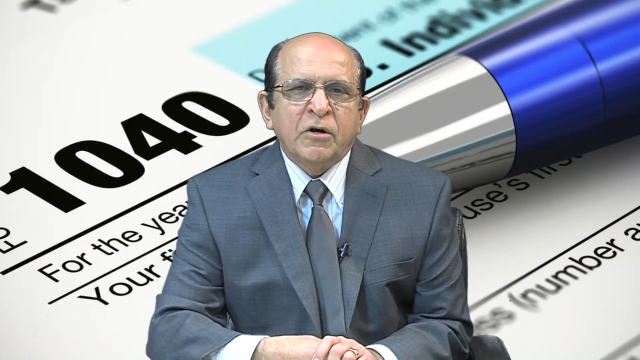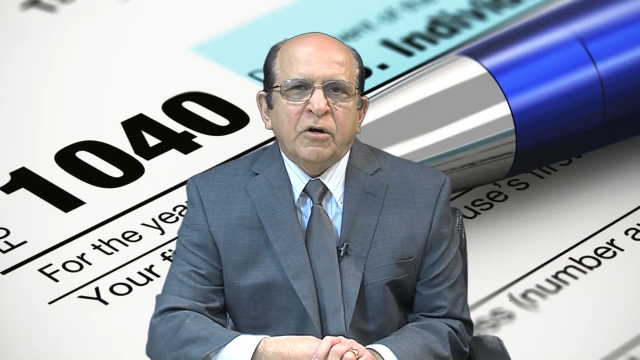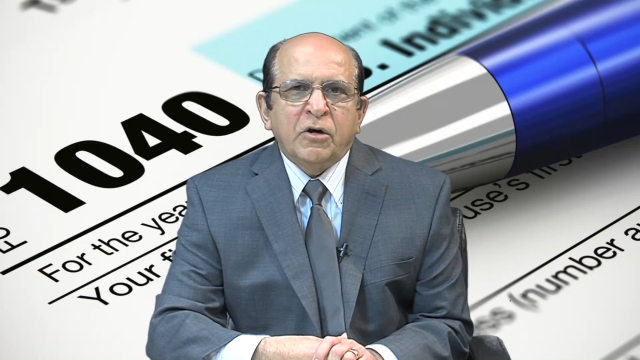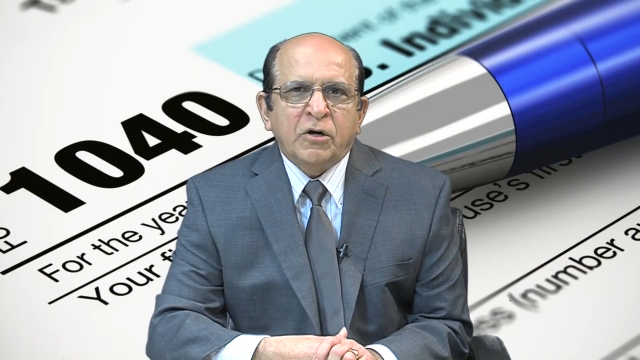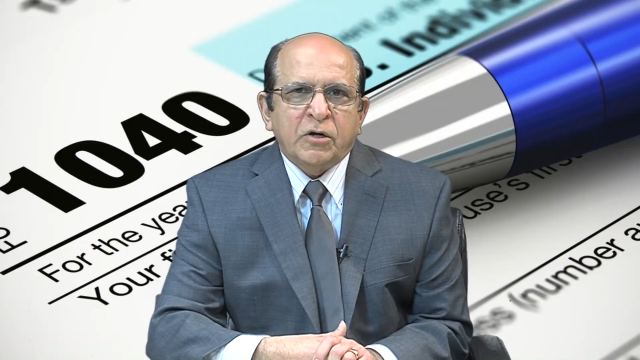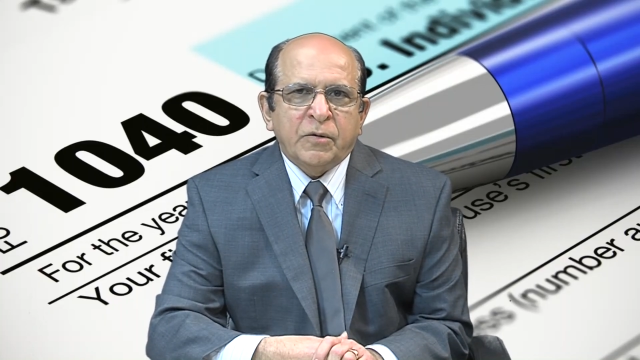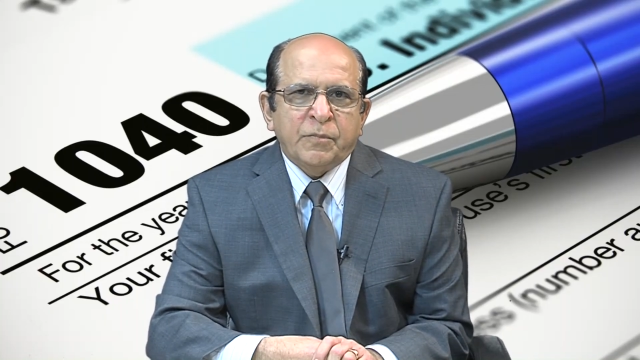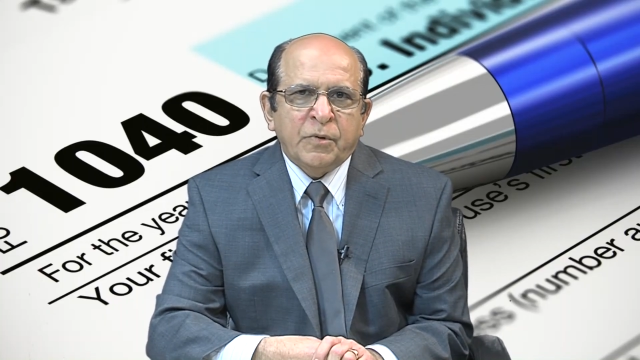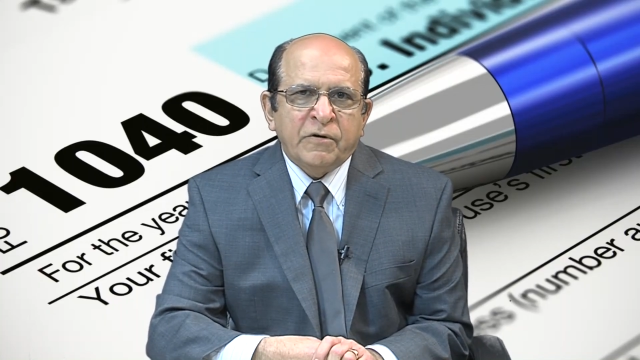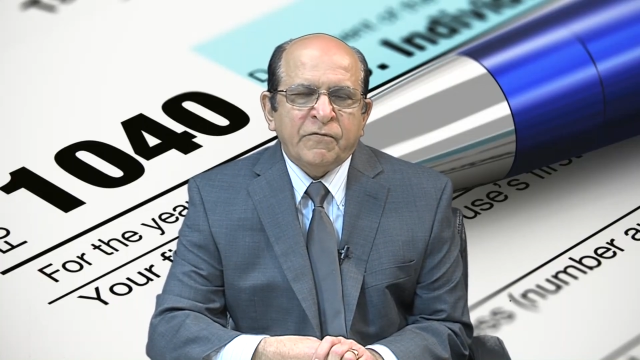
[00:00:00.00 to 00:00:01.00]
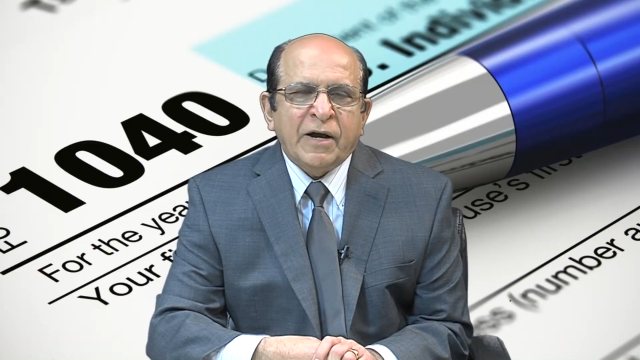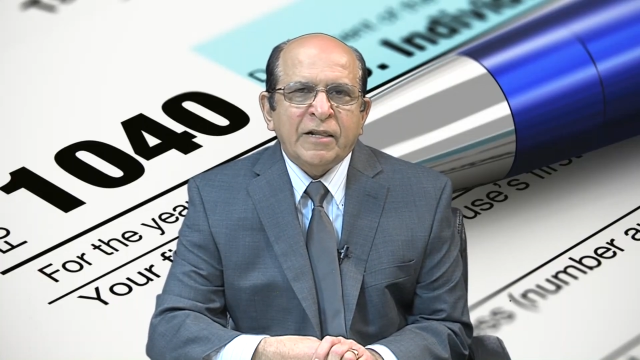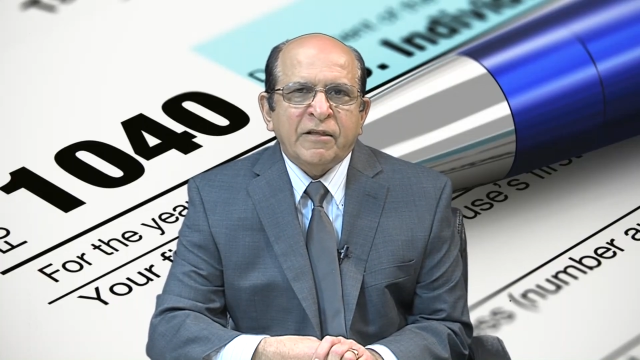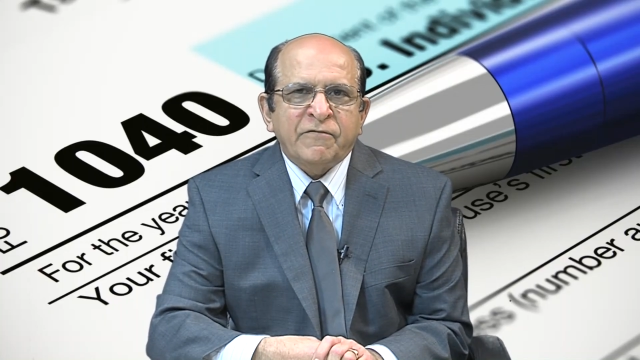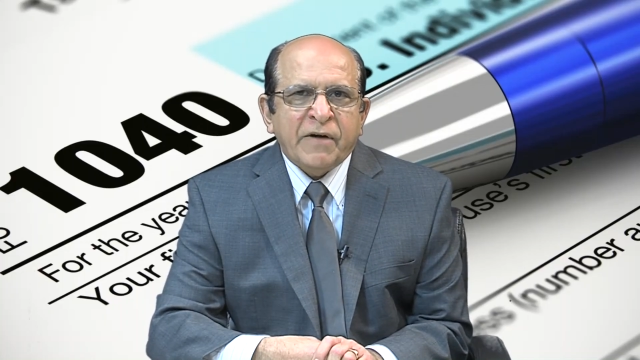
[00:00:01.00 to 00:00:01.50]
file
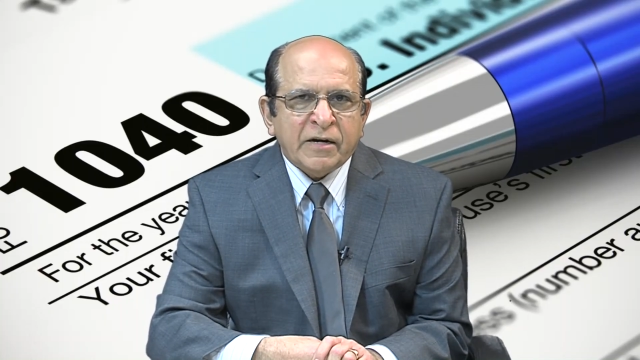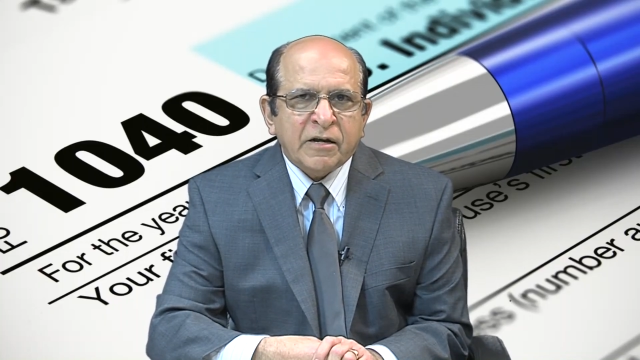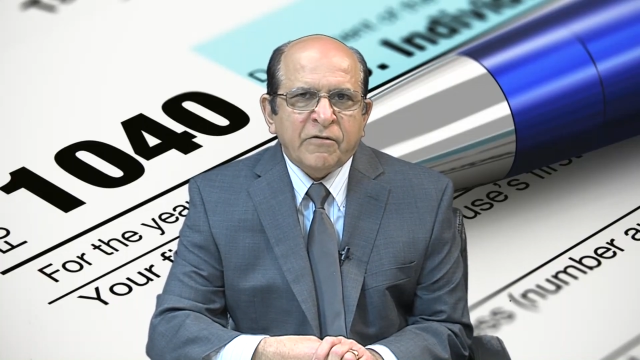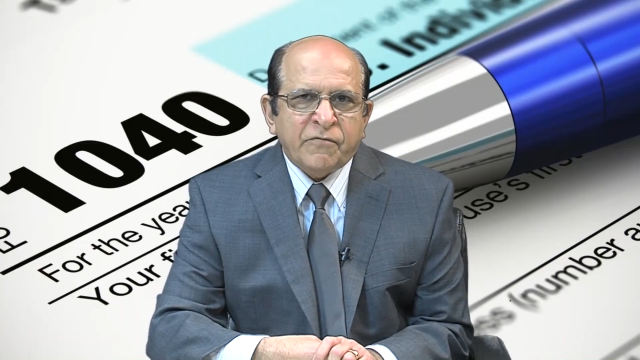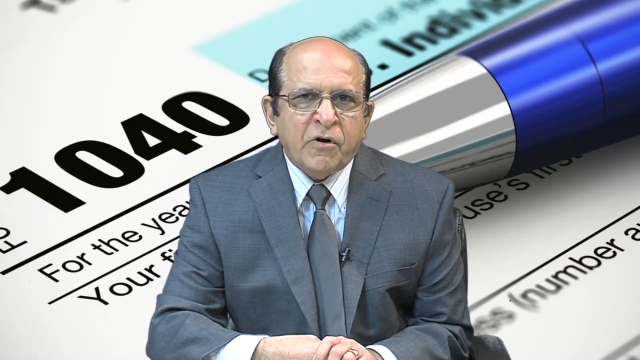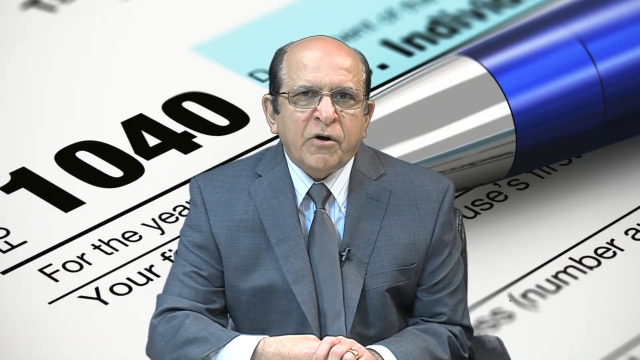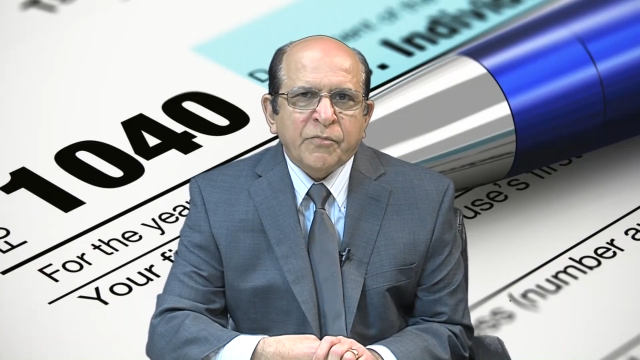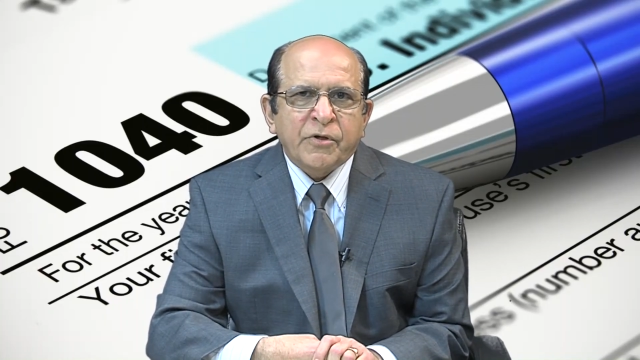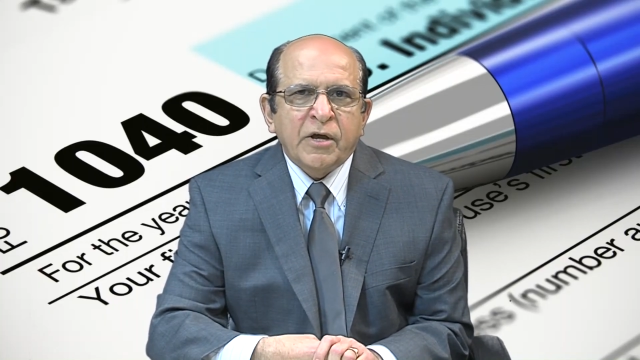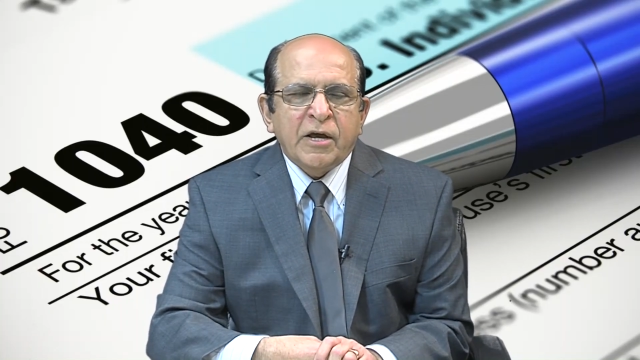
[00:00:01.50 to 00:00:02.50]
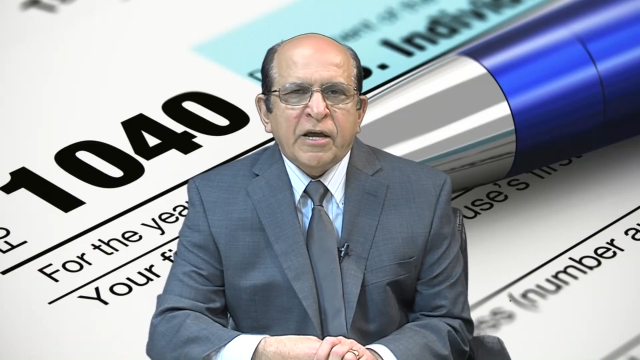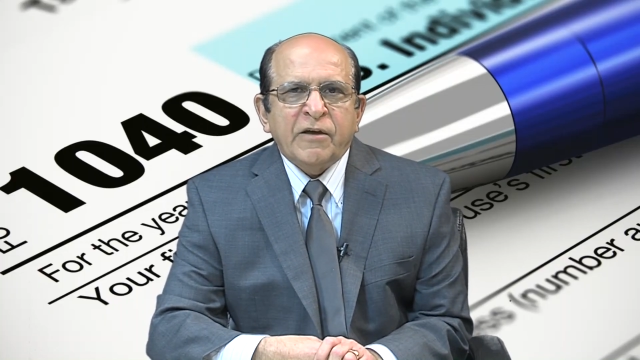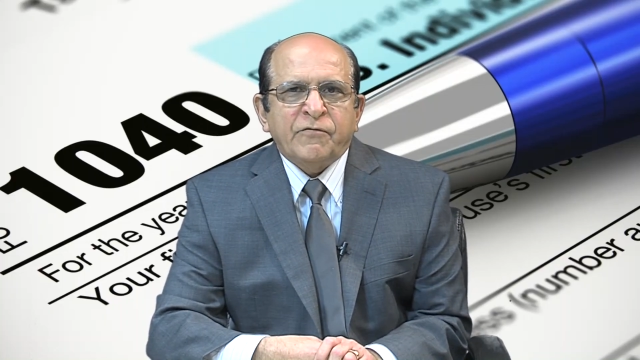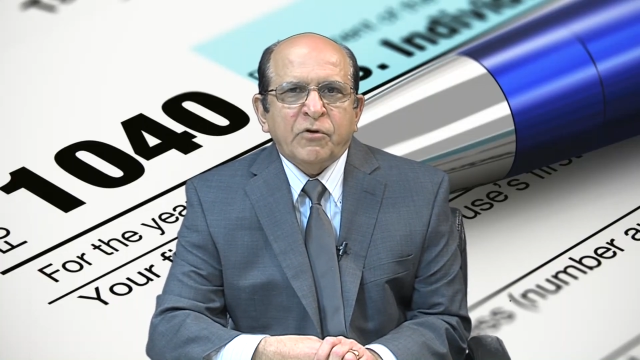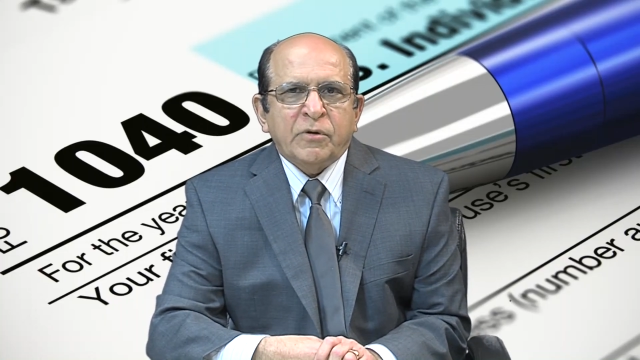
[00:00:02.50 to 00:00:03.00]
the FATCA forms
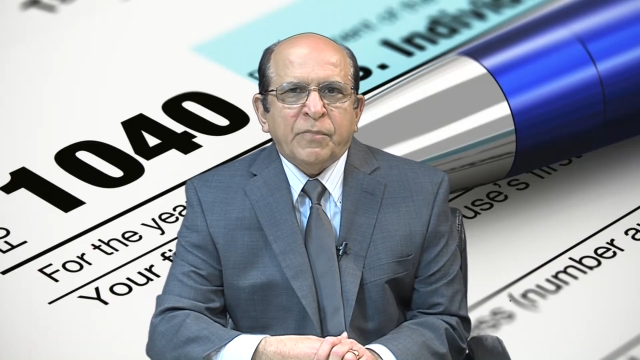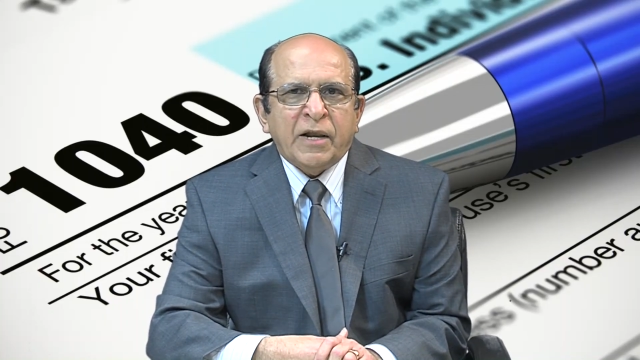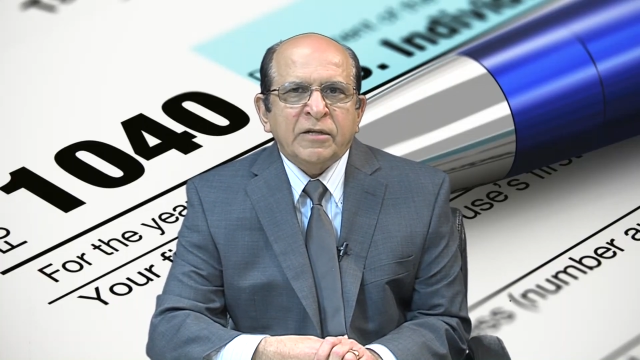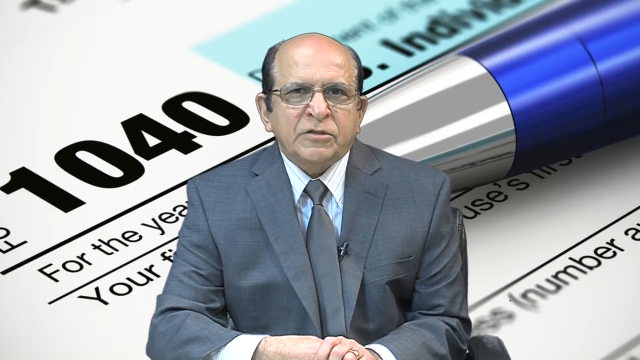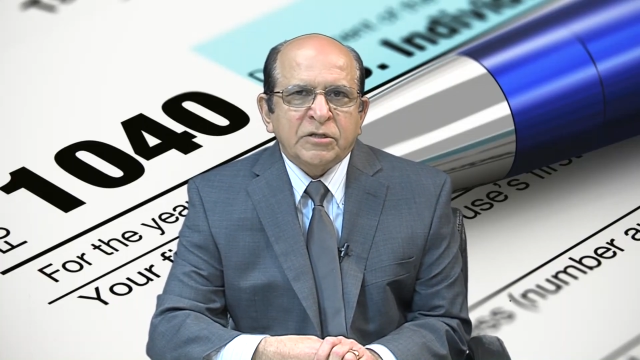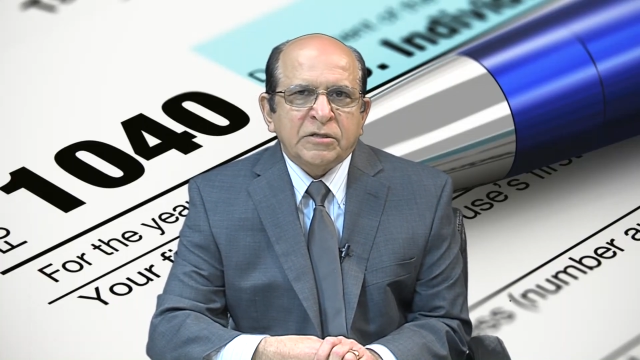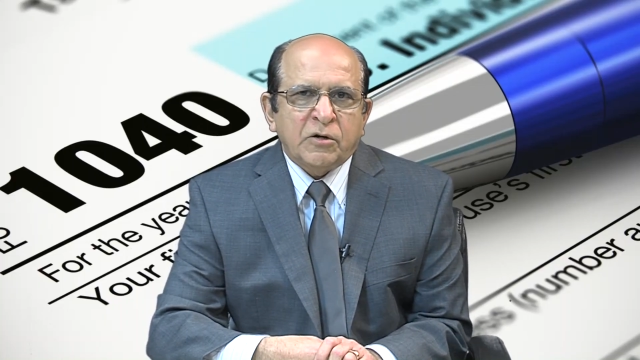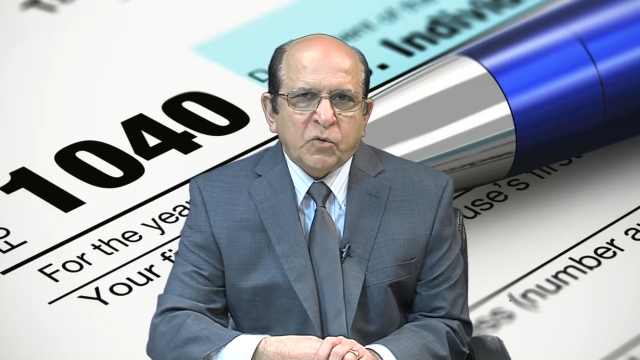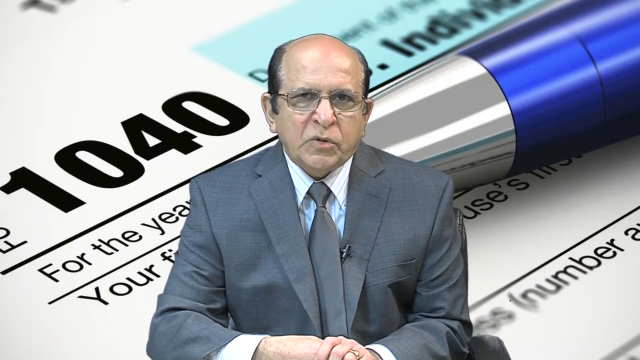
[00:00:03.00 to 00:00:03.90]
if your balances are over